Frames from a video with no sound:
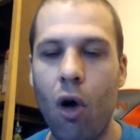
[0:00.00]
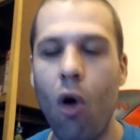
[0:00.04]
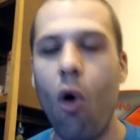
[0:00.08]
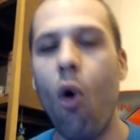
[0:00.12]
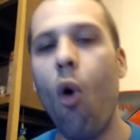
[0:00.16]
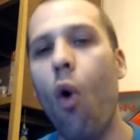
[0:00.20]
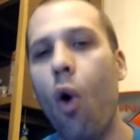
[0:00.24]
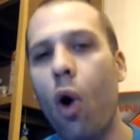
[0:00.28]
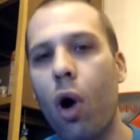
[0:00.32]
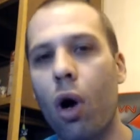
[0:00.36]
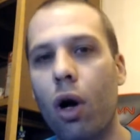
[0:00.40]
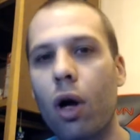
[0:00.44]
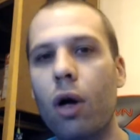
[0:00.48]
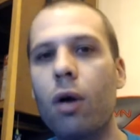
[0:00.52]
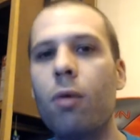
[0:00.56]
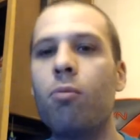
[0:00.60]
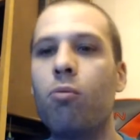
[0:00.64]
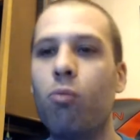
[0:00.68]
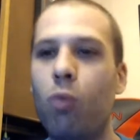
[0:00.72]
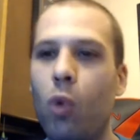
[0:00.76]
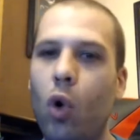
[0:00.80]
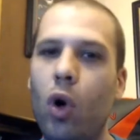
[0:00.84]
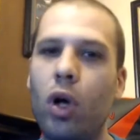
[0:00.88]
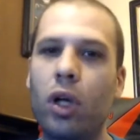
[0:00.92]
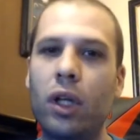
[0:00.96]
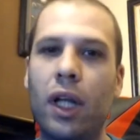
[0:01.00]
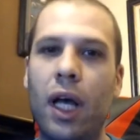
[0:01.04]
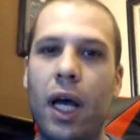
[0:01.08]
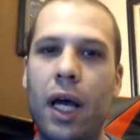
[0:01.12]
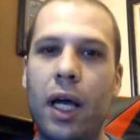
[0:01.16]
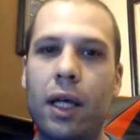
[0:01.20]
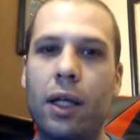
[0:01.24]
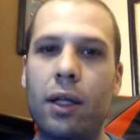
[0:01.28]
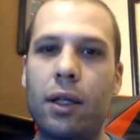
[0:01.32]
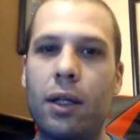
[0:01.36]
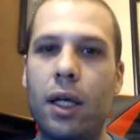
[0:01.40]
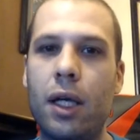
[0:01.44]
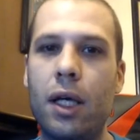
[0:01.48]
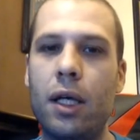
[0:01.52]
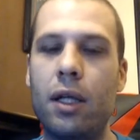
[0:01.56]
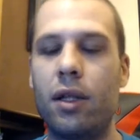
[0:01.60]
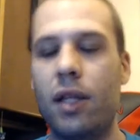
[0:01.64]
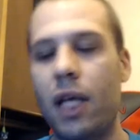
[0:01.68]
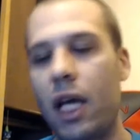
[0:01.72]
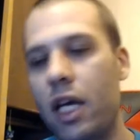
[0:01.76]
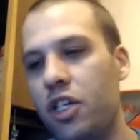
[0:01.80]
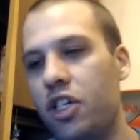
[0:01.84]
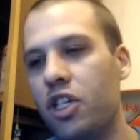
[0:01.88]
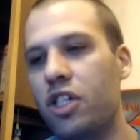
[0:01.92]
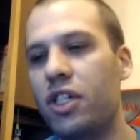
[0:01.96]
or more likely,
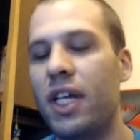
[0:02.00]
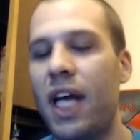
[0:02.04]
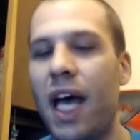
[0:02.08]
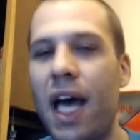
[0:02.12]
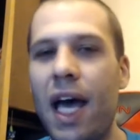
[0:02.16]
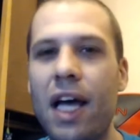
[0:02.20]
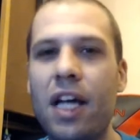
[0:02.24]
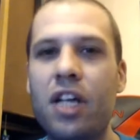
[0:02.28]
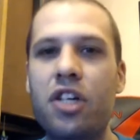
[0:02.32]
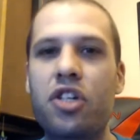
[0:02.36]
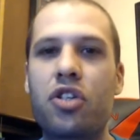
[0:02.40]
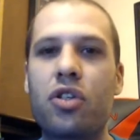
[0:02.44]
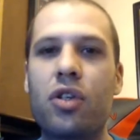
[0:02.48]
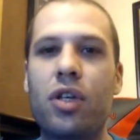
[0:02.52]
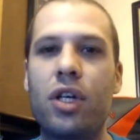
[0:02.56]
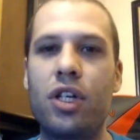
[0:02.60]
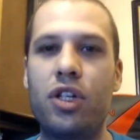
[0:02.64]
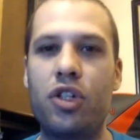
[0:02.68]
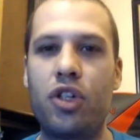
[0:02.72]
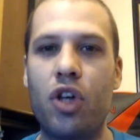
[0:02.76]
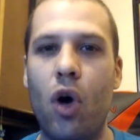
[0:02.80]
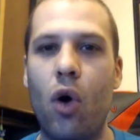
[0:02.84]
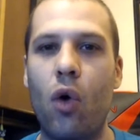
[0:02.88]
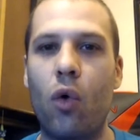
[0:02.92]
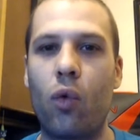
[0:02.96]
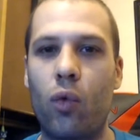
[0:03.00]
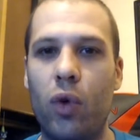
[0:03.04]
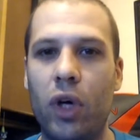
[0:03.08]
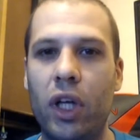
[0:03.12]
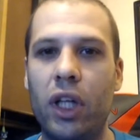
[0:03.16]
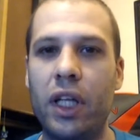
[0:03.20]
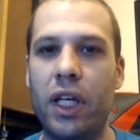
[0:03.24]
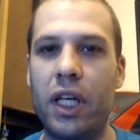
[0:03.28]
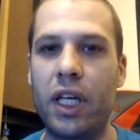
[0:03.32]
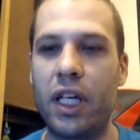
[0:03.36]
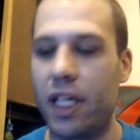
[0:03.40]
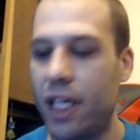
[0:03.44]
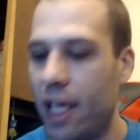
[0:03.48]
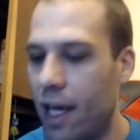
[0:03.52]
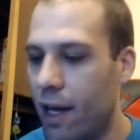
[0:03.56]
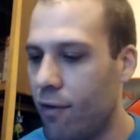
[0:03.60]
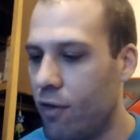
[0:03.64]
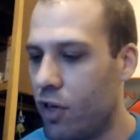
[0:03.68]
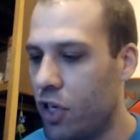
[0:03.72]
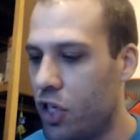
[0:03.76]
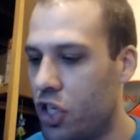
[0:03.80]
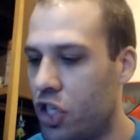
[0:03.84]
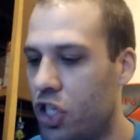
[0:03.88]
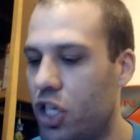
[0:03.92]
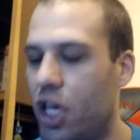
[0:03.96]
they just actually don't really give
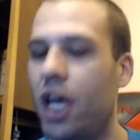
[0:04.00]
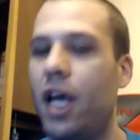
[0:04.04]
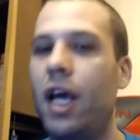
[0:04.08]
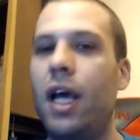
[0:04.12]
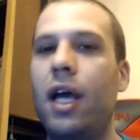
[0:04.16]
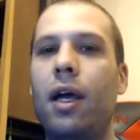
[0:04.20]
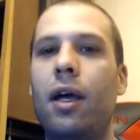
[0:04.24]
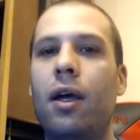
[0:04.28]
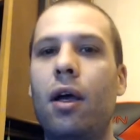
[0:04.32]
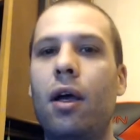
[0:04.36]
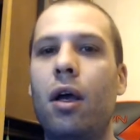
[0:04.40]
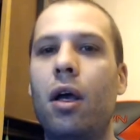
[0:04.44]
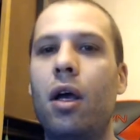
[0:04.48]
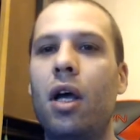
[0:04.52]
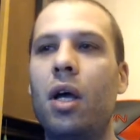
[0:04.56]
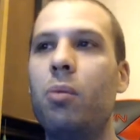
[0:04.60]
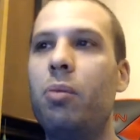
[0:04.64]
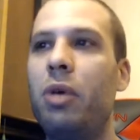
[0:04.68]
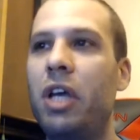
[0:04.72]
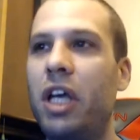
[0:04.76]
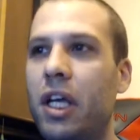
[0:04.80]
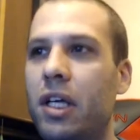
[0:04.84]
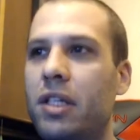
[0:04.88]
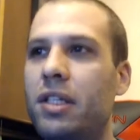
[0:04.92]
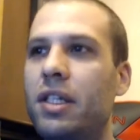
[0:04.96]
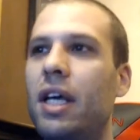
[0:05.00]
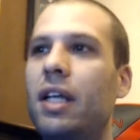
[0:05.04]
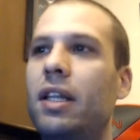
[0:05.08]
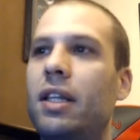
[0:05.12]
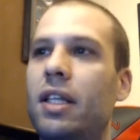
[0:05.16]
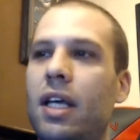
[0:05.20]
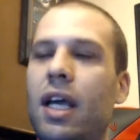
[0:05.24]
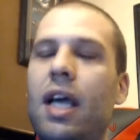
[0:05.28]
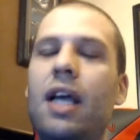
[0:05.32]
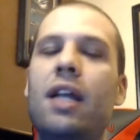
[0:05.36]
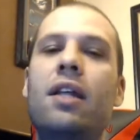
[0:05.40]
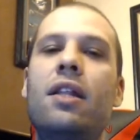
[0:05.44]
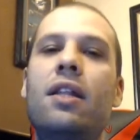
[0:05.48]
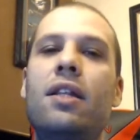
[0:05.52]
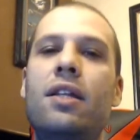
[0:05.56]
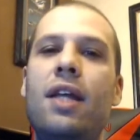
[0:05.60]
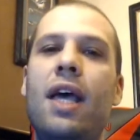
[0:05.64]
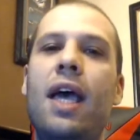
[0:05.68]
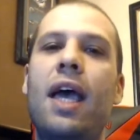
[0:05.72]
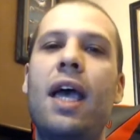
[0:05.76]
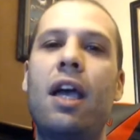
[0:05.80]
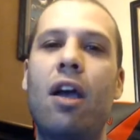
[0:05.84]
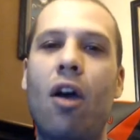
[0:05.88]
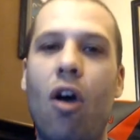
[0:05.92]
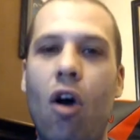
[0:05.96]
a shit, because at the end of the
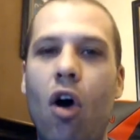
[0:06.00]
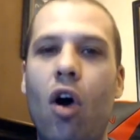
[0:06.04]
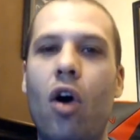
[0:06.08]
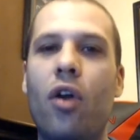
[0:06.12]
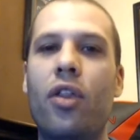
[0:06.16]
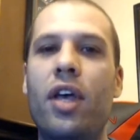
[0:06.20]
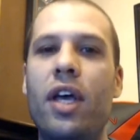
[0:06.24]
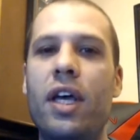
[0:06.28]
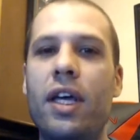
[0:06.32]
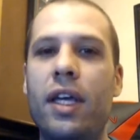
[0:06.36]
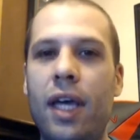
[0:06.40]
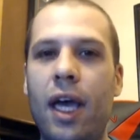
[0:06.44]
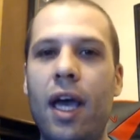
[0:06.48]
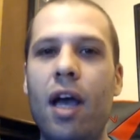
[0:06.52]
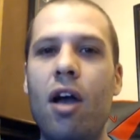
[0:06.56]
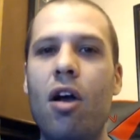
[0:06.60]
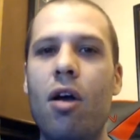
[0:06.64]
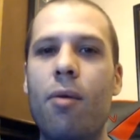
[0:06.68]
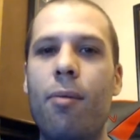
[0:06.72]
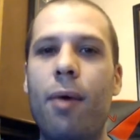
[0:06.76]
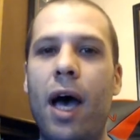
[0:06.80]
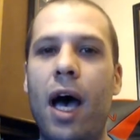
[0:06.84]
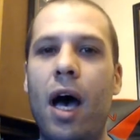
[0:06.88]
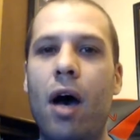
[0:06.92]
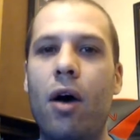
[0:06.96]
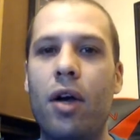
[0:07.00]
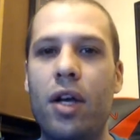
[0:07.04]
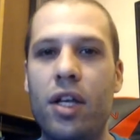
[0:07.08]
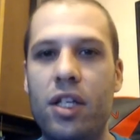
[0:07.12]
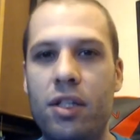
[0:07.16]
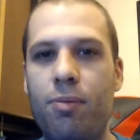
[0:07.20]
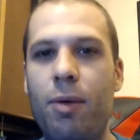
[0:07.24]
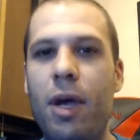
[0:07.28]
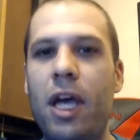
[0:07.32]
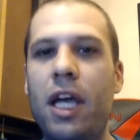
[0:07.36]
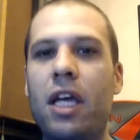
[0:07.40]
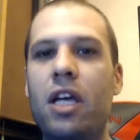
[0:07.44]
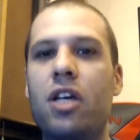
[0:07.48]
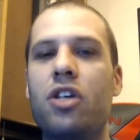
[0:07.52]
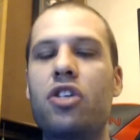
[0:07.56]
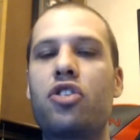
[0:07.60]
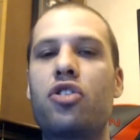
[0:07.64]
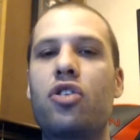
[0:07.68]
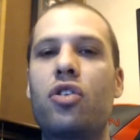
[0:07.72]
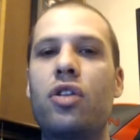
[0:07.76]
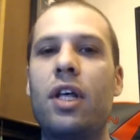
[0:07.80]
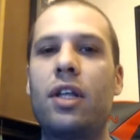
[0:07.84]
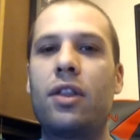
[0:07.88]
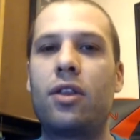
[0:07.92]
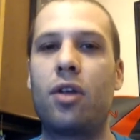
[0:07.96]
day, all they care about is making
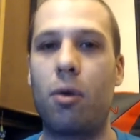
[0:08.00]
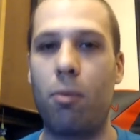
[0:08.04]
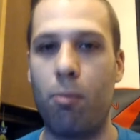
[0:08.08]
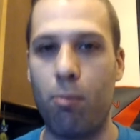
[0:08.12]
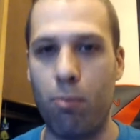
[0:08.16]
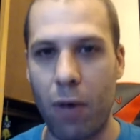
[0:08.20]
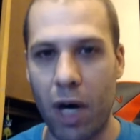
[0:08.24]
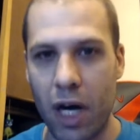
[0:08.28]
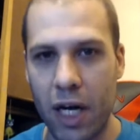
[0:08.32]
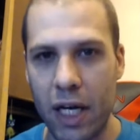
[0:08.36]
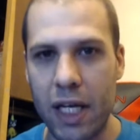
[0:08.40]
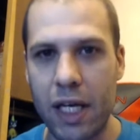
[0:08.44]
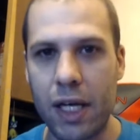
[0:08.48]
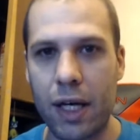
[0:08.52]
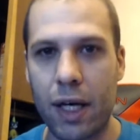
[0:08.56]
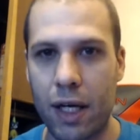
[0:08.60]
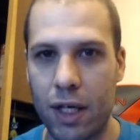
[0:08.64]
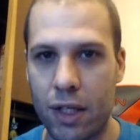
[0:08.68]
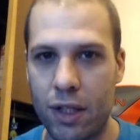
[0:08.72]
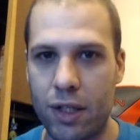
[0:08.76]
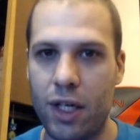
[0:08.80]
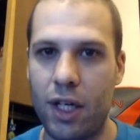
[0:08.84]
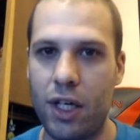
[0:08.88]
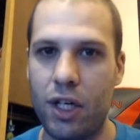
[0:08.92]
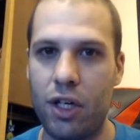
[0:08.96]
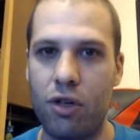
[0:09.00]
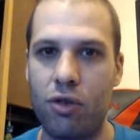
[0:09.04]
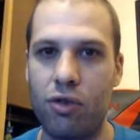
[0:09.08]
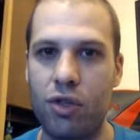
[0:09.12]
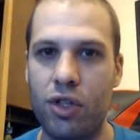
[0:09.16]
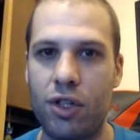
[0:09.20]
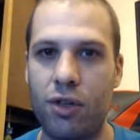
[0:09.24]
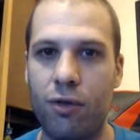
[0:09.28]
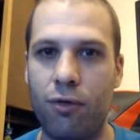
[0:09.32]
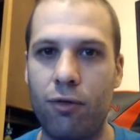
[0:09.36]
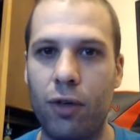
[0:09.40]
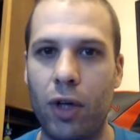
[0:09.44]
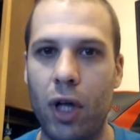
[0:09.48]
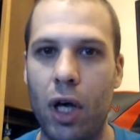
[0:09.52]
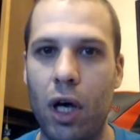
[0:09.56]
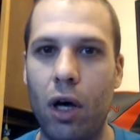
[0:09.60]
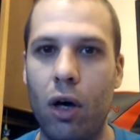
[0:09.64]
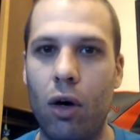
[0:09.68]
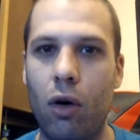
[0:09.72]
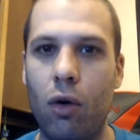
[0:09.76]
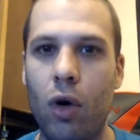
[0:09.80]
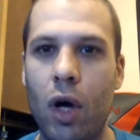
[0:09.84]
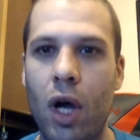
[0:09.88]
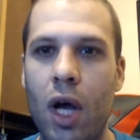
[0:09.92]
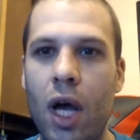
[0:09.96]
sure that their money continues to
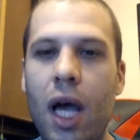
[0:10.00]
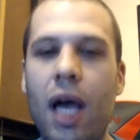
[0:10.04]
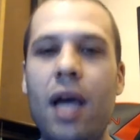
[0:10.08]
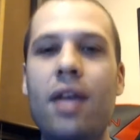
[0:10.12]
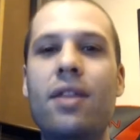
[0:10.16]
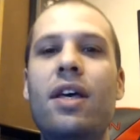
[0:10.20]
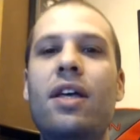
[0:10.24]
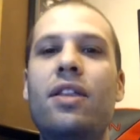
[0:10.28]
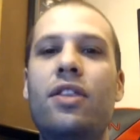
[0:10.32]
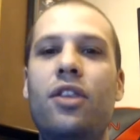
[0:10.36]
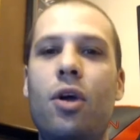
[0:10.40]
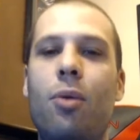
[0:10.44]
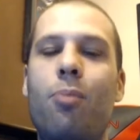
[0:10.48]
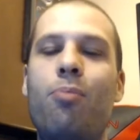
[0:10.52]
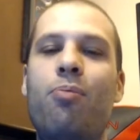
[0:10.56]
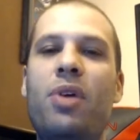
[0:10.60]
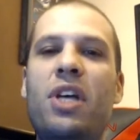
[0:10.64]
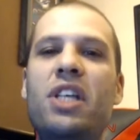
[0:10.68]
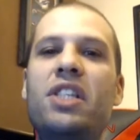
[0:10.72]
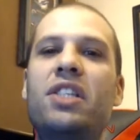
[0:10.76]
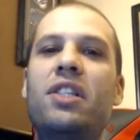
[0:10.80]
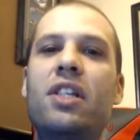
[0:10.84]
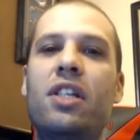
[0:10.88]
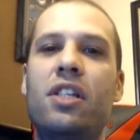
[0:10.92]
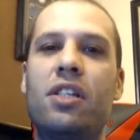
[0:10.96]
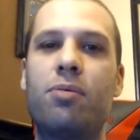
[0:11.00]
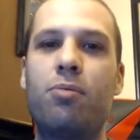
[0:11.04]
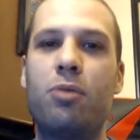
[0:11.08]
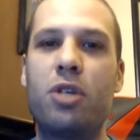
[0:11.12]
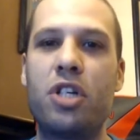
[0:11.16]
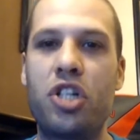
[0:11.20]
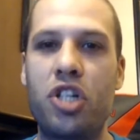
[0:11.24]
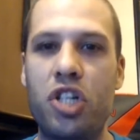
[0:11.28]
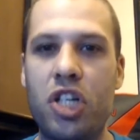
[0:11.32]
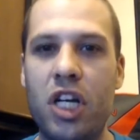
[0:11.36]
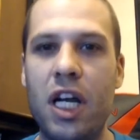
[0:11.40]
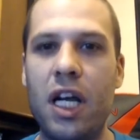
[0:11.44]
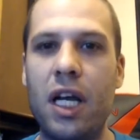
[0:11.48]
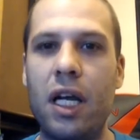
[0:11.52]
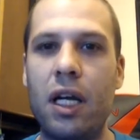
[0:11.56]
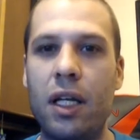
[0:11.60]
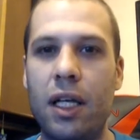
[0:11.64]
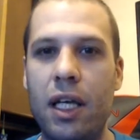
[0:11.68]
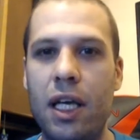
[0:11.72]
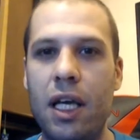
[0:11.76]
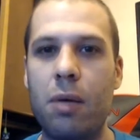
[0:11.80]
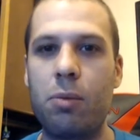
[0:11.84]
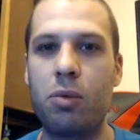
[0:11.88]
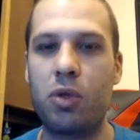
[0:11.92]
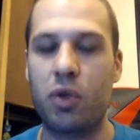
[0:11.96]
flow and that their business machine
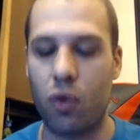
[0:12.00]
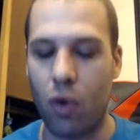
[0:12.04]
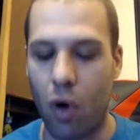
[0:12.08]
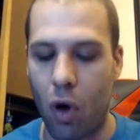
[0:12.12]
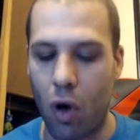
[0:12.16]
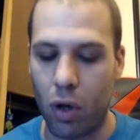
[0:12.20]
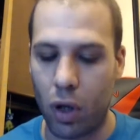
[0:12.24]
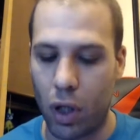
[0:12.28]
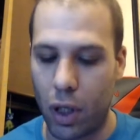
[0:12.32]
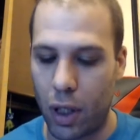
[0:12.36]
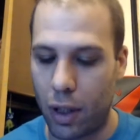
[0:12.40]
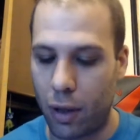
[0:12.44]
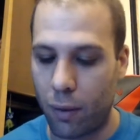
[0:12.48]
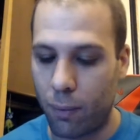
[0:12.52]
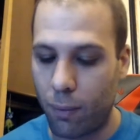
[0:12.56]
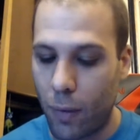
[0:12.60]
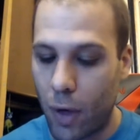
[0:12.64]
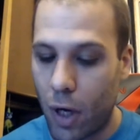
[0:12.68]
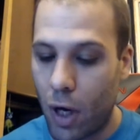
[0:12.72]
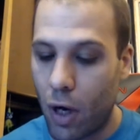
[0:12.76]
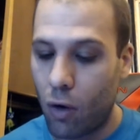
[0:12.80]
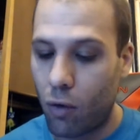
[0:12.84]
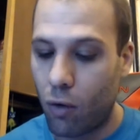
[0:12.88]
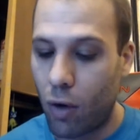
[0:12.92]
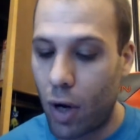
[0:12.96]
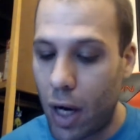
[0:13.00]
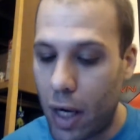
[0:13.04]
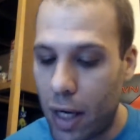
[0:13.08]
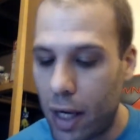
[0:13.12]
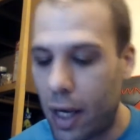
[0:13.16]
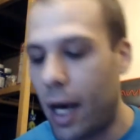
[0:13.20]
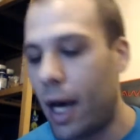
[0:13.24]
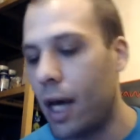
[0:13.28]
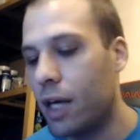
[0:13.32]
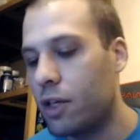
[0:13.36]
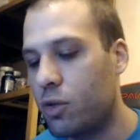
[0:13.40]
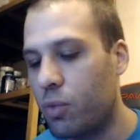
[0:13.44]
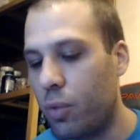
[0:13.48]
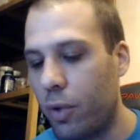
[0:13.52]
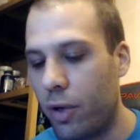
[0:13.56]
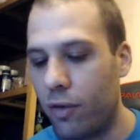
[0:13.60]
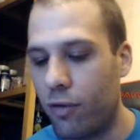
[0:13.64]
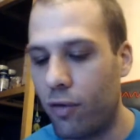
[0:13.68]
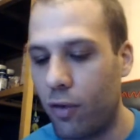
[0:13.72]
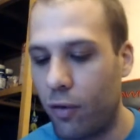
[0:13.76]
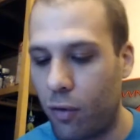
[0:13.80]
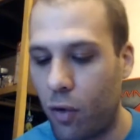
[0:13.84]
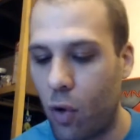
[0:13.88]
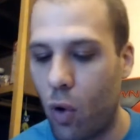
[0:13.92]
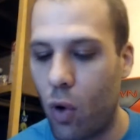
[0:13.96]
keeps rolling, right? As
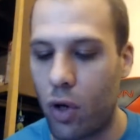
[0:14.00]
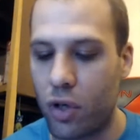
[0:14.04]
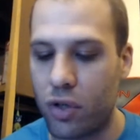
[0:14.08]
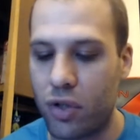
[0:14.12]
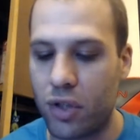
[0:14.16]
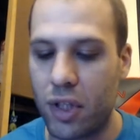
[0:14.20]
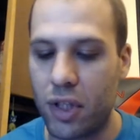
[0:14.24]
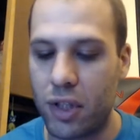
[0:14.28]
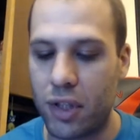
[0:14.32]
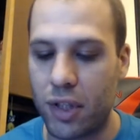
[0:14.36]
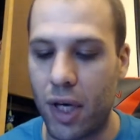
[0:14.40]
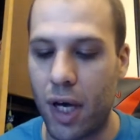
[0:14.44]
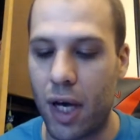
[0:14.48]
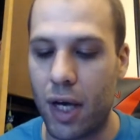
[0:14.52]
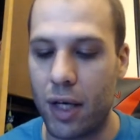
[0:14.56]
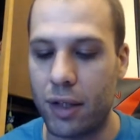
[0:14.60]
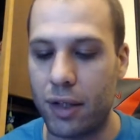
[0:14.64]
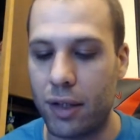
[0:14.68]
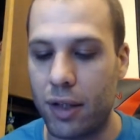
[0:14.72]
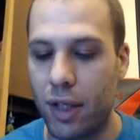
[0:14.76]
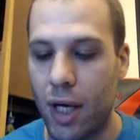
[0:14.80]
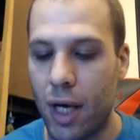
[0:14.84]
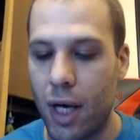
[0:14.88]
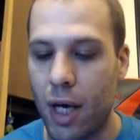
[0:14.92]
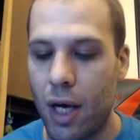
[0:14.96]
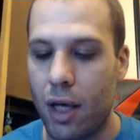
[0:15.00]
we've, of course, discussed.